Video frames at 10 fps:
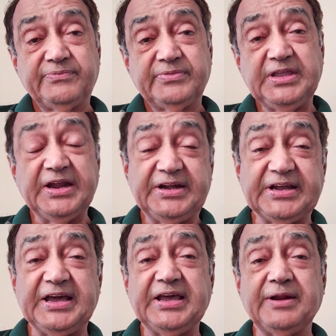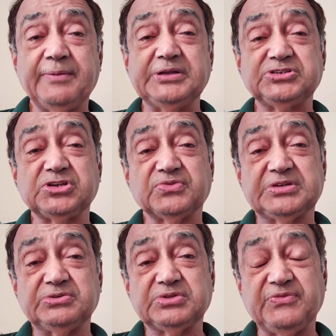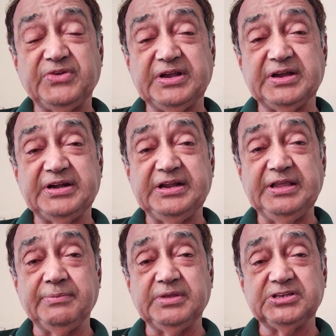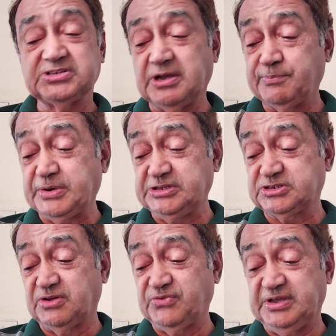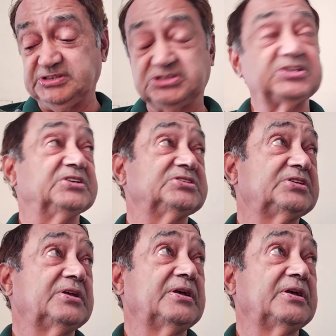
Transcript: The entire bunch of South Africa team is comprised of youngsters.